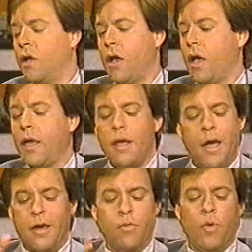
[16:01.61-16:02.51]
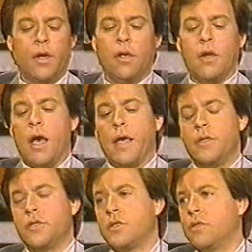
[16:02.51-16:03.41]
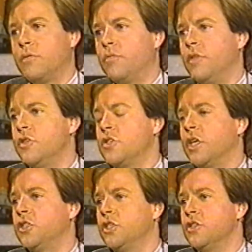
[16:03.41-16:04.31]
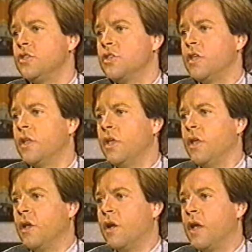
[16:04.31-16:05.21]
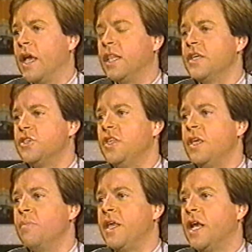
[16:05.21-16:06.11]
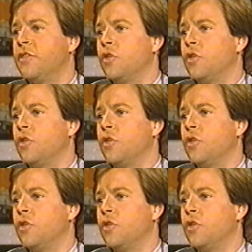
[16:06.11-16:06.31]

I can recognize the distinctions that LSD may not